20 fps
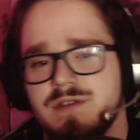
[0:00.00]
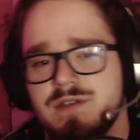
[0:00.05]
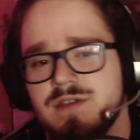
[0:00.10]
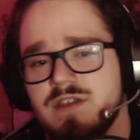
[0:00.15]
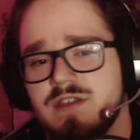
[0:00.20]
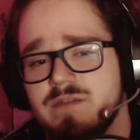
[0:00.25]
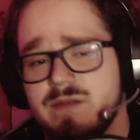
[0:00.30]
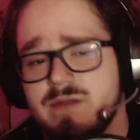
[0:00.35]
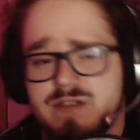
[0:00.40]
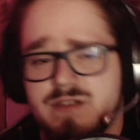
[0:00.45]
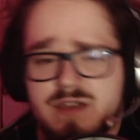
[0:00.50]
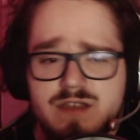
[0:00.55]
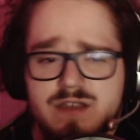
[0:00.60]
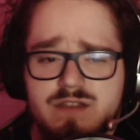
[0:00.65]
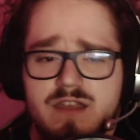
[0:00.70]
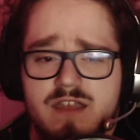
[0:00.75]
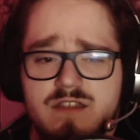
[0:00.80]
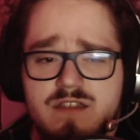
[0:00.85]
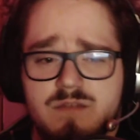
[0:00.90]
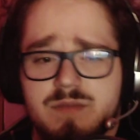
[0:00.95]
Especially because it
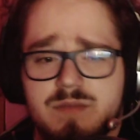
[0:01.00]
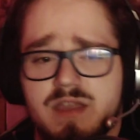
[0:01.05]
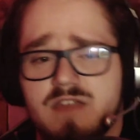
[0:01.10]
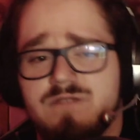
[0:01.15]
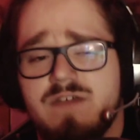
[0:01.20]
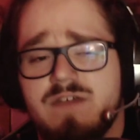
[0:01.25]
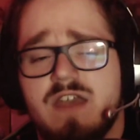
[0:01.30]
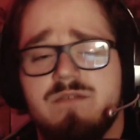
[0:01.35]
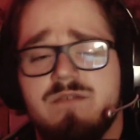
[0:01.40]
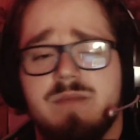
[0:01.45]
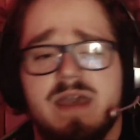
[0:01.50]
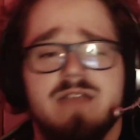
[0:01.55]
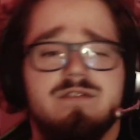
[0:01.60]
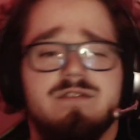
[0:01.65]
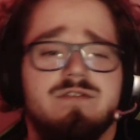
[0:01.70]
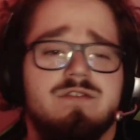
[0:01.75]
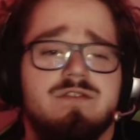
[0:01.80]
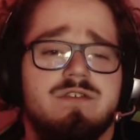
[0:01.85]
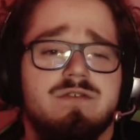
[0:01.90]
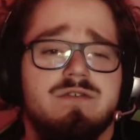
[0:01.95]
has a PS5
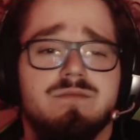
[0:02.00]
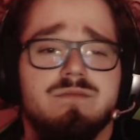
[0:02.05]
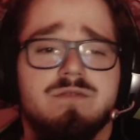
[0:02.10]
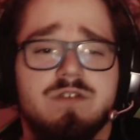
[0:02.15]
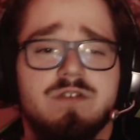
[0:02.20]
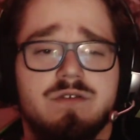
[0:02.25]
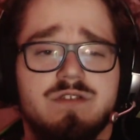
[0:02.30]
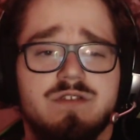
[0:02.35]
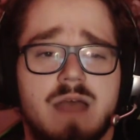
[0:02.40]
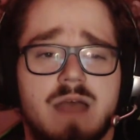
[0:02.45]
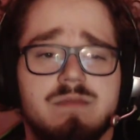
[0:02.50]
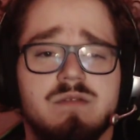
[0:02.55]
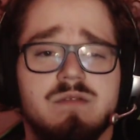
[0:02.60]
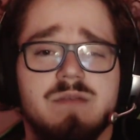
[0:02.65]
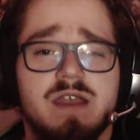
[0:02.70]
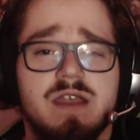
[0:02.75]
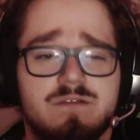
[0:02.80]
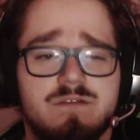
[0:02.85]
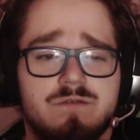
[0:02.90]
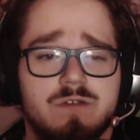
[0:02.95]
patch, too. So it's
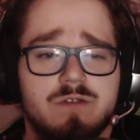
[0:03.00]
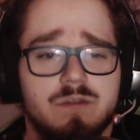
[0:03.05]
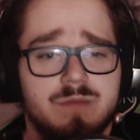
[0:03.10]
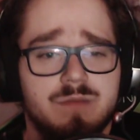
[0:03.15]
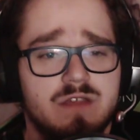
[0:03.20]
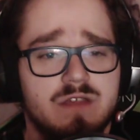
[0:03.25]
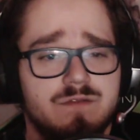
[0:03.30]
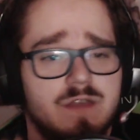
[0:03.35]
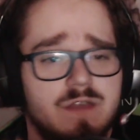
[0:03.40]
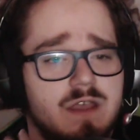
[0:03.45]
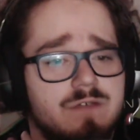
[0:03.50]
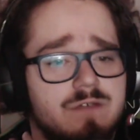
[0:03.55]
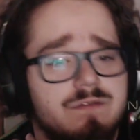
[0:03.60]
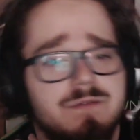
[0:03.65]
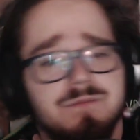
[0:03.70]
optimized for the PS5.